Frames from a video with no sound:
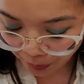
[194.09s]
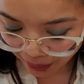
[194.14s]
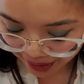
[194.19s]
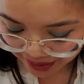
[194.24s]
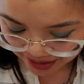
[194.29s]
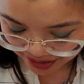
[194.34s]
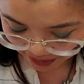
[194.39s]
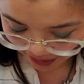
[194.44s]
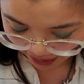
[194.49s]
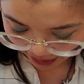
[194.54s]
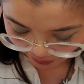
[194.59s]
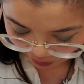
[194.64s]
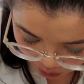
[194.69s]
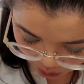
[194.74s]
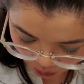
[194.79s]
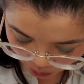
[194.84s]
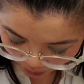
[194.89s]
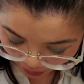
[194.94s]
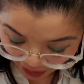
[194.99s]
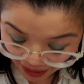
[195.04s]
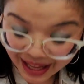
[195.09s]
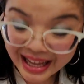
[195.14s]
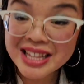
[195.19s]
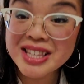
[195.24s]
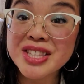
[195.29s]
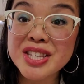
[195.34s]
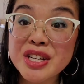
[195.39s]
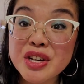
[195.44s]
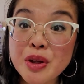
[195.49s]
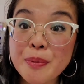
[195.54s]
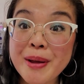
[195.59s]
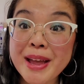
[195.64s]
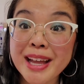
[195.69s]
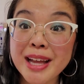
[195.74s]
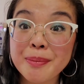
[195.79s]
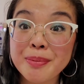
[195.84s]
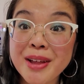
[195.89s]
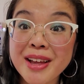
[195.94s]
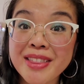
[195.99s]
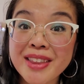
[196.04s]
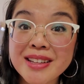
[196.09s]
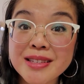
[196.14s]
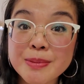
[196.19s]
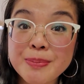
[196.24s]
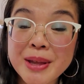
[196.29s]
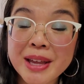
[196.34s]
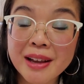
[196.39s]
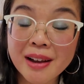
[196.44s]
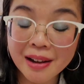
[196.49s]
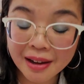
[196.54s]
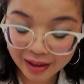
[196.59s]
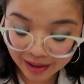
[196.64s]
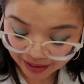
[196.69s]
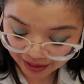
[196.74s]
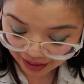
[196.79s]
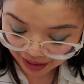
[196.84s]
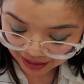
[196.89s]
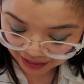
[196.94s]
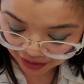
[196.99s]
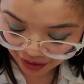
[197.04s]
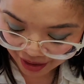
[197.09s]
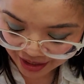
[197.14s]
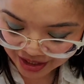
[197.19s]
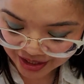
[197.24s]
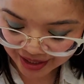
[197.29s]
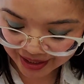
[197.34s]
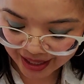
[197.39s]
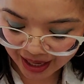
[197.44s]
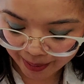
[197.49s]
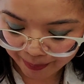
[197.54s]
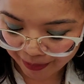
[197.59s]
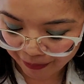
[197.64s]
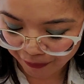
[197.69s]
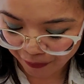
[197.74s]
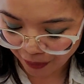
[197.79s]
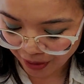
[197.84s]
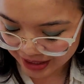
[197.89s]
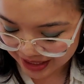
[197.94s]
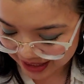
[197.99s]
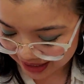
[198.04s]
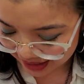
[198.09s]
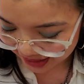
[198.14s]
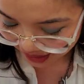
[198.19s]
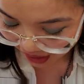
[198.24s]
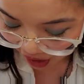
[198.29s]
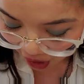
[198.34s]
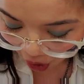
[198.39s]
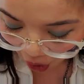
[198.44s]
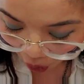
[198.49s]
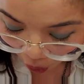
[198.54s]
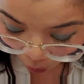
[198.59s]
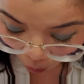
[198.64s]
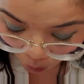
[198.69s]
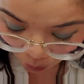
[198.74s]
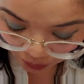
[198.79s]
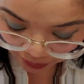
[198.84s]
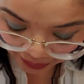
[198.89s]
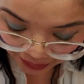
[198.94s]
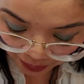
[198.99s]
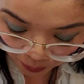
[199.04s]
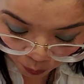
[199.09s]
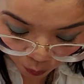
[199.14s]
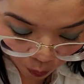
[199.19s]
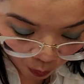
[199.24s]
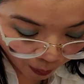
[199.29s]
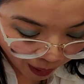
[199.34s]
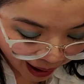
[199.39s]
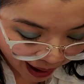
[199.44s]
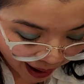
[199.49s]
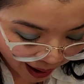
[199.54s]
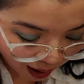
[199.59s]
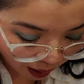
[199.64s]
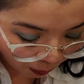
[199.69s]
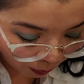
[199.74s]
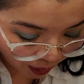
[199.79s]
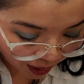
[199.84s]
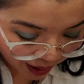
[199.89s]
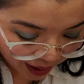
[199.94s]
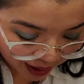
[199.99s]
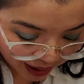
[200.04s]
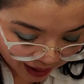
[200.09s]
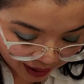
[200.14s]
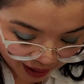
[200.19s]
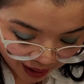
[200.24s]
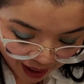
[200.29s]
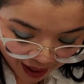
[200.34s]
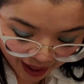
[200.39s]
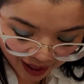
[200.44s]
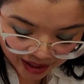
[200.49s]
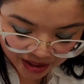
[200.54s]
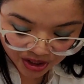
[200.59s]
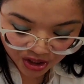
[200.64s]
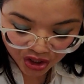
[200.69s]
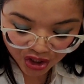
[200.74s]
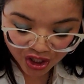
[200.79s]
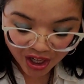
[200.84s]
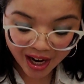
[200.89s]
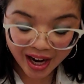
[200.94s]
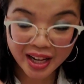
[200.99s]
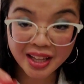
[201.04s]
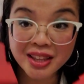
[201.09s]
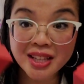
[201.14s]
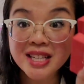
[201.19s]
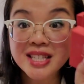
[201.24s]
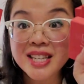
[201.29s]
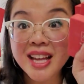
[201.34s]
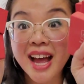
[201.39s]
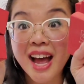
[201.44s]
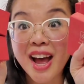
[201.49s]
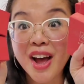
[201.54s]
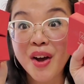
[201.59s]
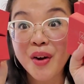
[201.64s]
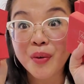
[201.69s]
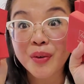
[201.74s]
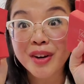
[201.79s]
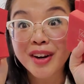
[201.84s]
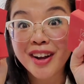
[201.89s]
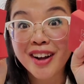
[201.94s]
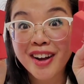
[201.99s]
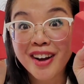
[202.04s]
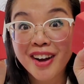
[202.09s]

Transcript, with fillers: What else do I have? Ooh, it's the new makeup line that's being launched in campaign 14. Holy wow! Guys, check this out.